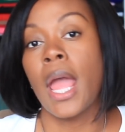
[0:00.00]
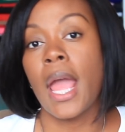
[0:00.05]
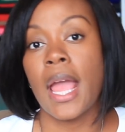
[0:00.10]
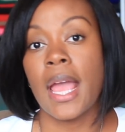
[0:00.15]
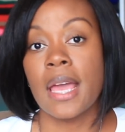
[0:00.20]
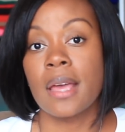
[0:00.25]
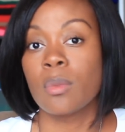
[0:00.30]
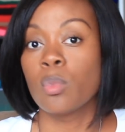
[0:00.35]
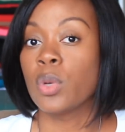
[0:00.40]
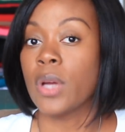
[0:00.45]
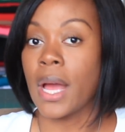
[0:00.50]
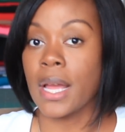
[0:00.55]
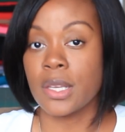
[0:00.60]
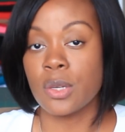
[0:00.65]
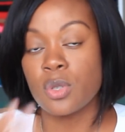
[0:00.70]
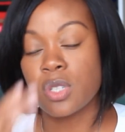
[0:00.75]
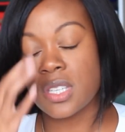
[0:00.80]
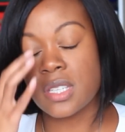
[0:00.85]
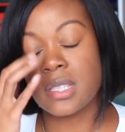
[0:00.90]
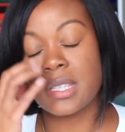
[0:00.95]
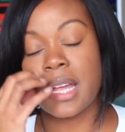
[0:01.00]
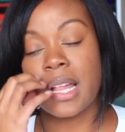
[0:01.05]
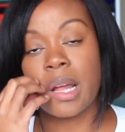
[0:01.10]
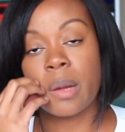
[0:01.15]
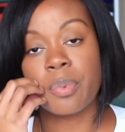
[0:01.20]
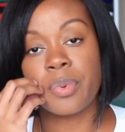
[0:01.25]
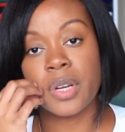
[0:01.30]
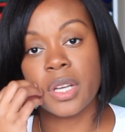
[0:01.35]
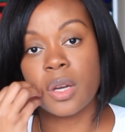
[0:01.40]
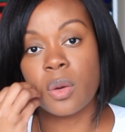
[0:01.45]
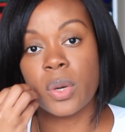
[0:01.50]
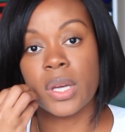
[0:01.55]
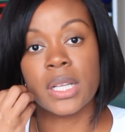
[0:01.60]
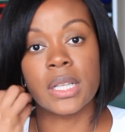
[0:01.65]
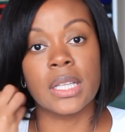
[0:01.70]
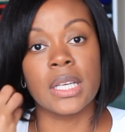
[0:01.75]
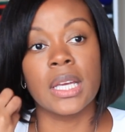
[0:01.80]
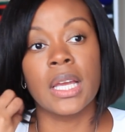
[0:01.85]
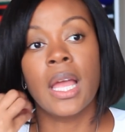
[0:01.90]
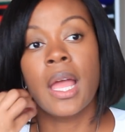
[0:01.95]
and I usually sell out pretty
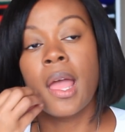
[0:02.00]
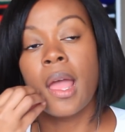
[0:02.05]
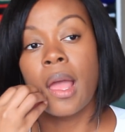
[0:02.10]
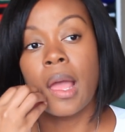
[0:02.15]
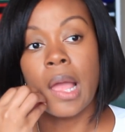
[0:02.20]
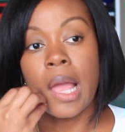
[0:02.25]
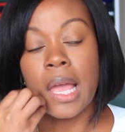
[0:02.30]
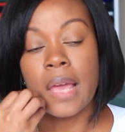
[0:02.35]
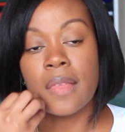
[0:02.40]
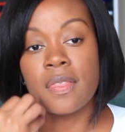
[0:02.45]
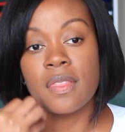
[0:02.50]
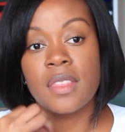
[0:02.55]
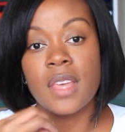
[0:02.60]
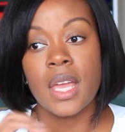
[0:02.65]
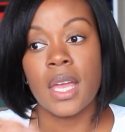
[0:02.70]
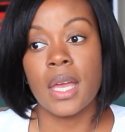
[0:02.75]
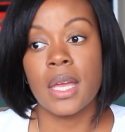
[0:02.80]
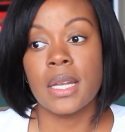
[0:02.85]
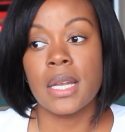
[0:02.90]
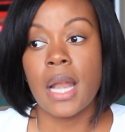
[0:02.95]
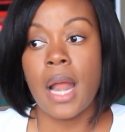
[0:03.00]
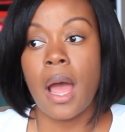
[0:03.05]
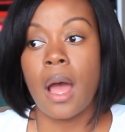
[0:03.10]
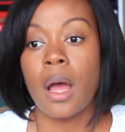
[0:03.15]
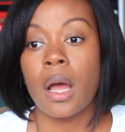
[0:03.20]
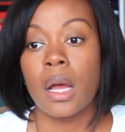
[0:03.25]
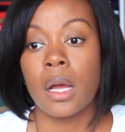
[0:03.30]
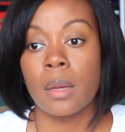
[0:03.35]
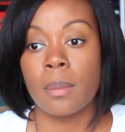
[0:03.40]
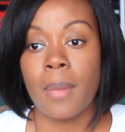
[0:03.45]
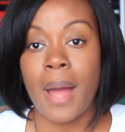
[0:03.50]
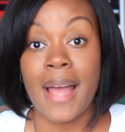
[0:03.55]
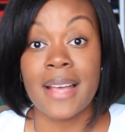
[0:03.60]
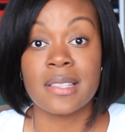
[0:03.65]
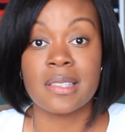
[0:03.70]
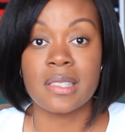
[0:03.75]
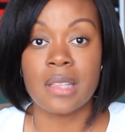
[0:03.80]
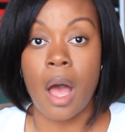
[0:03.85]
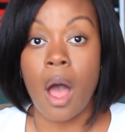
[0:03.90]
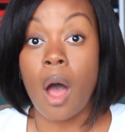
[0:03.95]
quickly and then um,
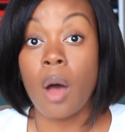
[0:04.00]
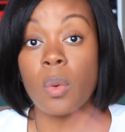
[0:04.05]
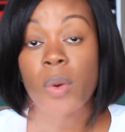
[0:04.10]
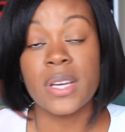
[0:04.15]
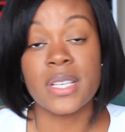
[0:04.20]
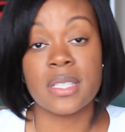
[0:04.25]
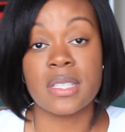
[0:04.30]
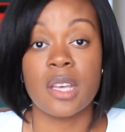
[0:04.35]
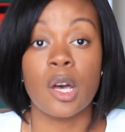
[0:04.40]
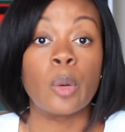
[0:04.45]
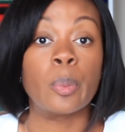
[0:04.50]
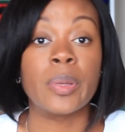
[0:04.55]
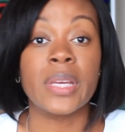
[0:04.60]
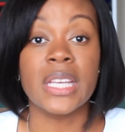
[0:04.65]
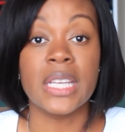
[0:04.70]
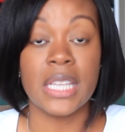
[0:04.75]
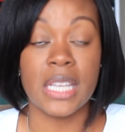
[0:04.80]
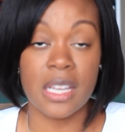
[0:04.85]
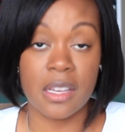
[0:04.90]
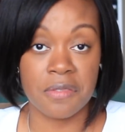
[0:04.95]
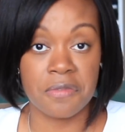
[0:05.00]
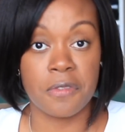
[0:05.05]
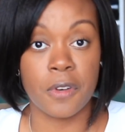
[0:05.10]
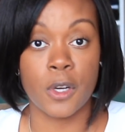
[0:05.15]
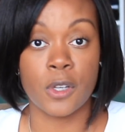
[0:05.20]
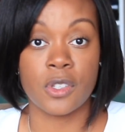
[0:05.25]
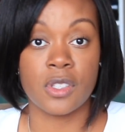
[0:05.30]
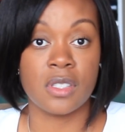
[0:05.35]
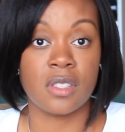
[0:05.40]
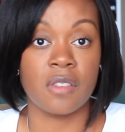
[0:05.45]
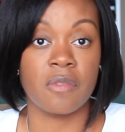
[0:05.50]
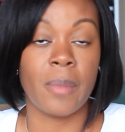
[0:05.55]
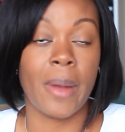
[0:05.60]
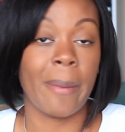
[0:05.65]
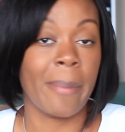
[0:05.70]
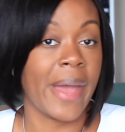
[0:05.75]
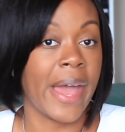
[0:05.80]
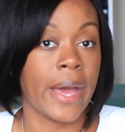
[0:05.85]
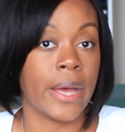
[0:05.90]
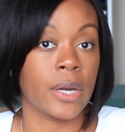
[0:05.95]
I always sell PDF versions of my
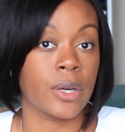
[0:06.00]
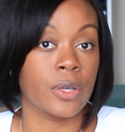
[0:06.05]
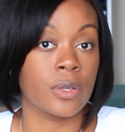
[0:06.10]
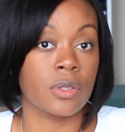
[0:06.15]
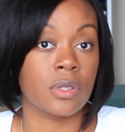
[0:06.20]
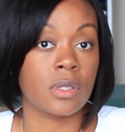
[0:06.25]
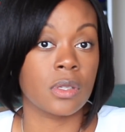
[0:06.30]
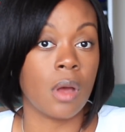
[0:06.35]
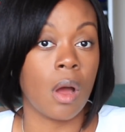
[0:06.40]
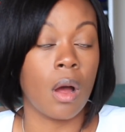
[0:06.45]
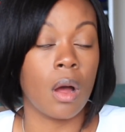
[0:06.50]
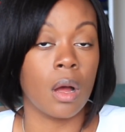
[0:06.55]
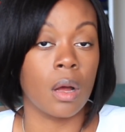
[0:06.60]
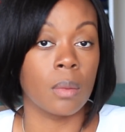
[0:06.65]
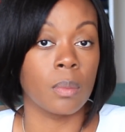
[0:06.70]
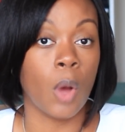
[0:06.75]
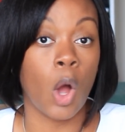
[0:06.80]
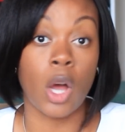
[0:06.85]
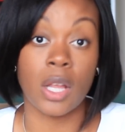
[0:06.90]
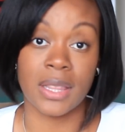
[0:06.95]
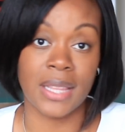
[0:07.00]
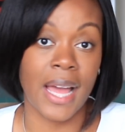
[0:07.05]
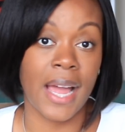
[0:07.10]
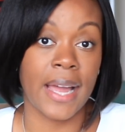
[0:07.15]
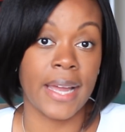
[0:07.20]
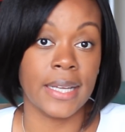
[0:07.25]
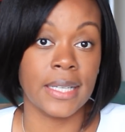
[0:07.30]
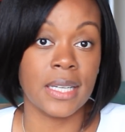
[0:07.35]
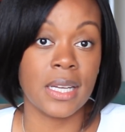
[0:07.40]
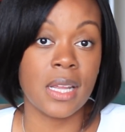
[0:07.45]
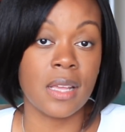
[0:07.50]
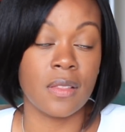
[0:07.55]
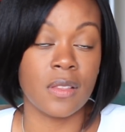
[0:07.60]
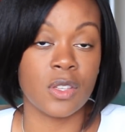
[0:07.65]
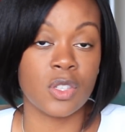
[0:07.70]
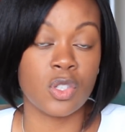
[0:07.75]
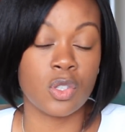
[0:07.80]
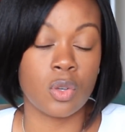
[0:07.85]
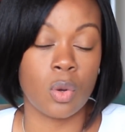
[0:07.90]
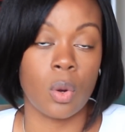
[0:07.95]
patterns um, online in the
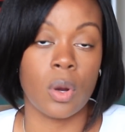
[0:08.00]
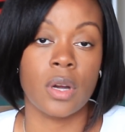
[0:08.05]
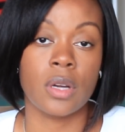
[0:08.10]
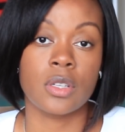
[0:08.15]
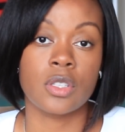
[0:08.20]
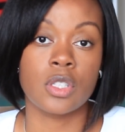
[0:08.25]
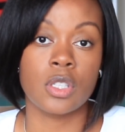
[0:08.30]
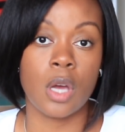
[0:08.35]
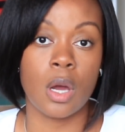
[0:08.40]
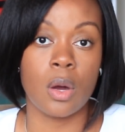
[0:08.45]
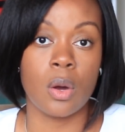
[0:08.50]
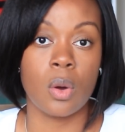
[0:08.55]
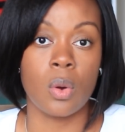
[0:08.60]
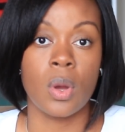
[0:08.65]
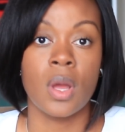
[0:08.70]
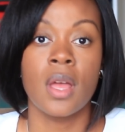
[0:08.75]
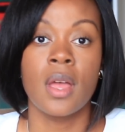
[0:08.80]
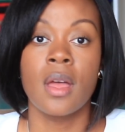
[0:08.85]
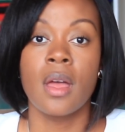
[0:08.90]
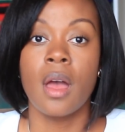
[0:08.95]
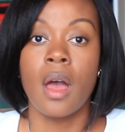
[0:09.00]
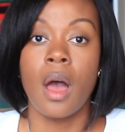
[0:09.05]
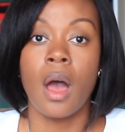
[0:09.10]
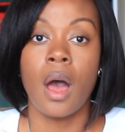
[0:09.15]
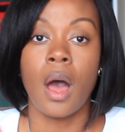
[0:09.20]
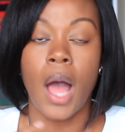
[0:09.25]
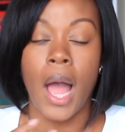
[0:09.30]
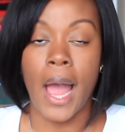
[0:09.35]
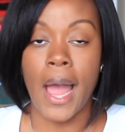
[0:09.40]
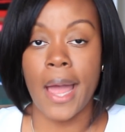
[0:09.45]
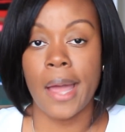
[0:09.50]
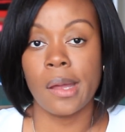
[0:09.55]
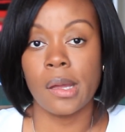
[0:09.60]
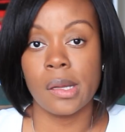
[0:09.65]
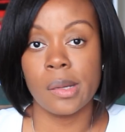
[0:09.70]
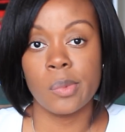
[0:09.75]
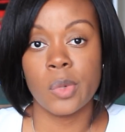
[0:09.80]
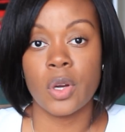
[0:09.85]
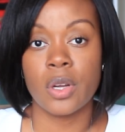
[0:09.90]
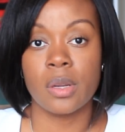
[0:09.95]
store. So I
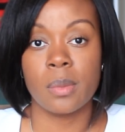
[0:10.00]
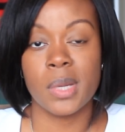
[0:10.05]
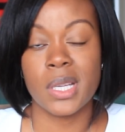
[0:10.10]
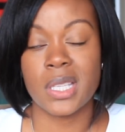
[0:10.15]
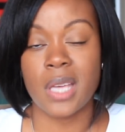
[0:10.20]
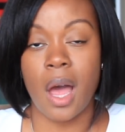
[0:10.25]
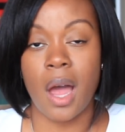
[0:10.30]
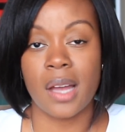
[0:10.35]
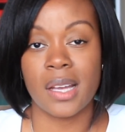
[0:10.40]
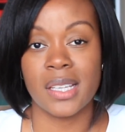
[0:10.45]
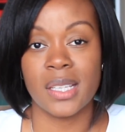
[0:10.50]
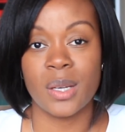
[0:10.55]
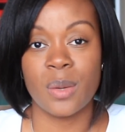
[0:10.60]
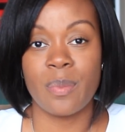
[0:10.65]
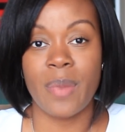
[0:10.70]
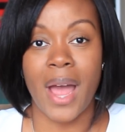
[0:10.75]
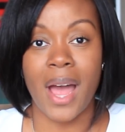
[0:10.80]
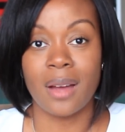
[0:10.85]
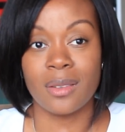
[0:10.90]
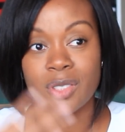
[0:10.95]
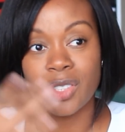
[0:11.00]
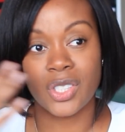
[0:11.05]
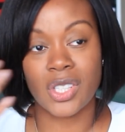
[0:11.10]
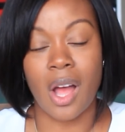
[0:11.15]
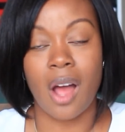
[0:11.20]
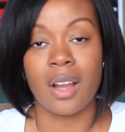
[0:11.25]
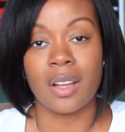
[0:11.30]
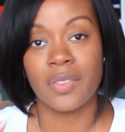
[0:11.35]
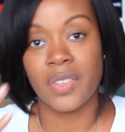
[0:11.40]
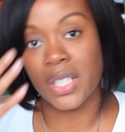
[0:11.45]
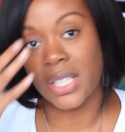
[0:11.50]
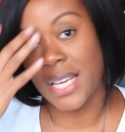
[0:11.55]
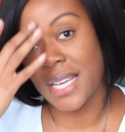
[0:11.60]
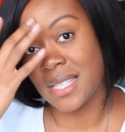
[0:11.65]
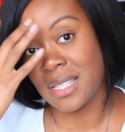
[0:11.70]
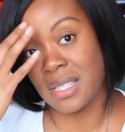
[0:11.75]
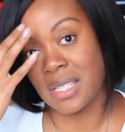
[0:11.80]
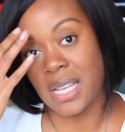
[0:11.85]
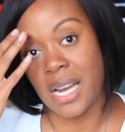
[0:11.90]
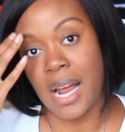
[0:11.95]
am going to be talking about just all of the
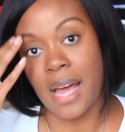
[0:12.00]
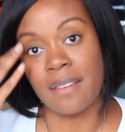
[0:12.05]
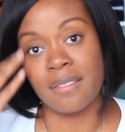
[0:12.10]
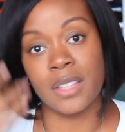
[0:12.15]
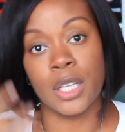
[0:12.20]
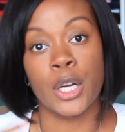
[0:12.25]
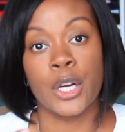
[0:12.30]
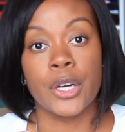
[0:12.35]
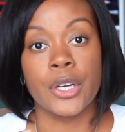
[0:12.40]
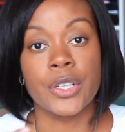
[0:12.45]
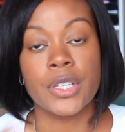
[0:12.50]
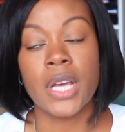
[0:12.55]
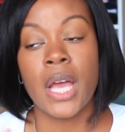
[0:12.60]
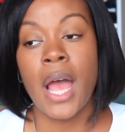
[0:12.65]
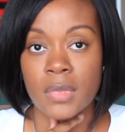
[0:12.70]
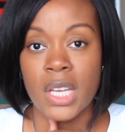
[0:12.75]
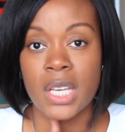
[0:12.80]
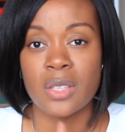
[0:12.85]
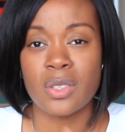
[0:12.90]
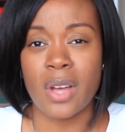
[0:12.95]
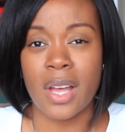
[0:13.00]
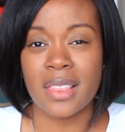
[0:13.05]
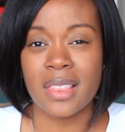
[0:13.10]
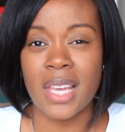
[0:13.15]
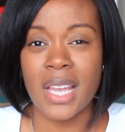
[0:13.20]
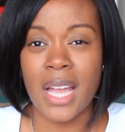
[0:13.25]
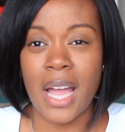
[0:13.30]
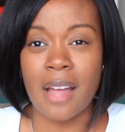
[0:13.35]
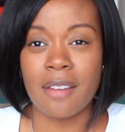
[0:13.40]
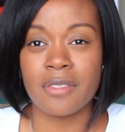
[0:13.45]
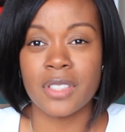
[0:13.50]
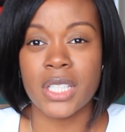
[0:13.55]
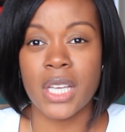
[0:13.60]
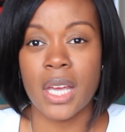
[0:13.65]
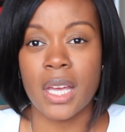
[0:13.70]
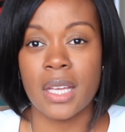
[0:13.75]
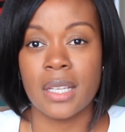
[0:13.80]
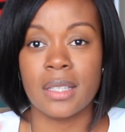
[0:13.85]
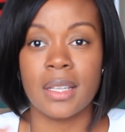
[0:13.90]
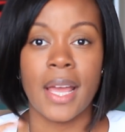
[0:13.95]
lessons that I've learned. So I think I've
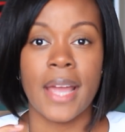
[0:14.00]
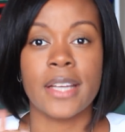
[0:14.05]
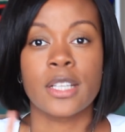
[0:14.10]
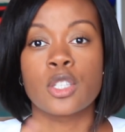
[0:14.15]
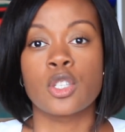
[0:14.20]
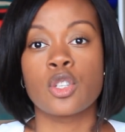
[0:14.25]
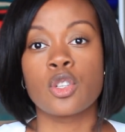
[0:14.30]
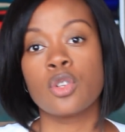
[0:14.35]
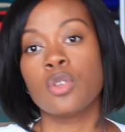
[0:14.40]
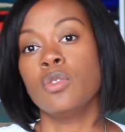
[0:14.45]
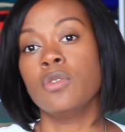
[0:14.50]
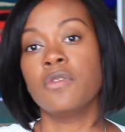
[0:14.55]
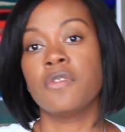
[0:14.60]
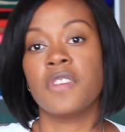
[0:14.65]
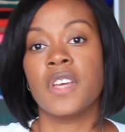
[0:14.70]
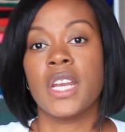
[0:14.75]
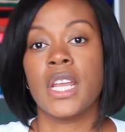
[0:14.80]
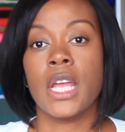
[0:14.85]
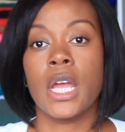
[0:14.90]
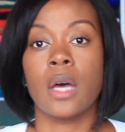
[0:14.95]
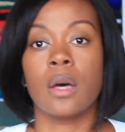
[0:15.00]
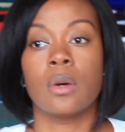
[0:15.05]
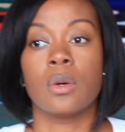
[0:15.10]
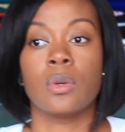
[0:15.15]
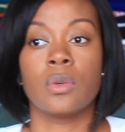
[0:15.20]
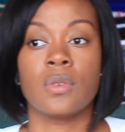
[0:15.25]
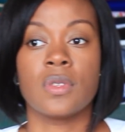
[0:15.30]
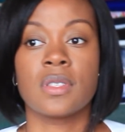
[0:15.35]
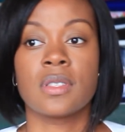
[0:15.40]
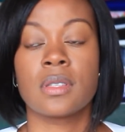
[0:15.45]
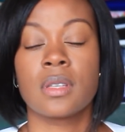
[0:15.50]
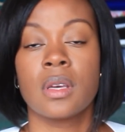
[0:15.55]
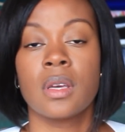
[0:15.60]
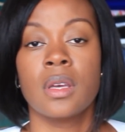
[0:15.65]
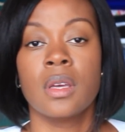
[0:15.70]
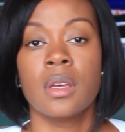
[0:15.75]
done like two videos